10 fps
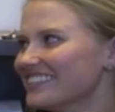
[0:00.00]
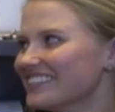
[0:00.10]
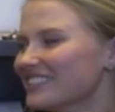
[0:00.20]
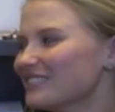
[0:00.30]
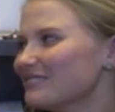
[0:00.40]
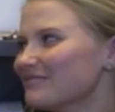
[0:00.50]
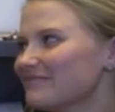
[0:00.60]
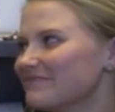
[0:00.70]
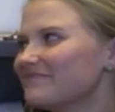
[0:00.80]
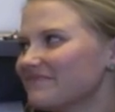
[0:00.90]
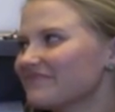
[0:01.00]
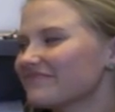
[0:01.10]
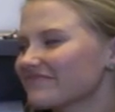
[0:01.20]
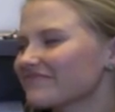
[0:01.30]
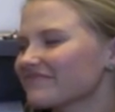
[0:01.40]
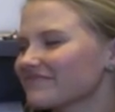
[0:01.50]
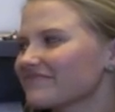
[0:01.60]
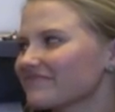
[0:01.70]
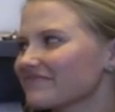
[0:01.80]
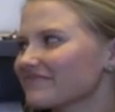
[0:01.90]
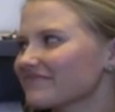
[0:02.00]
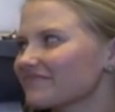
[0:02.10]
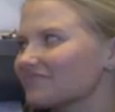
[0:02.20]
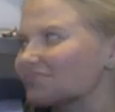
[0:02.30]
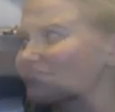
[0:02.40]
(silent)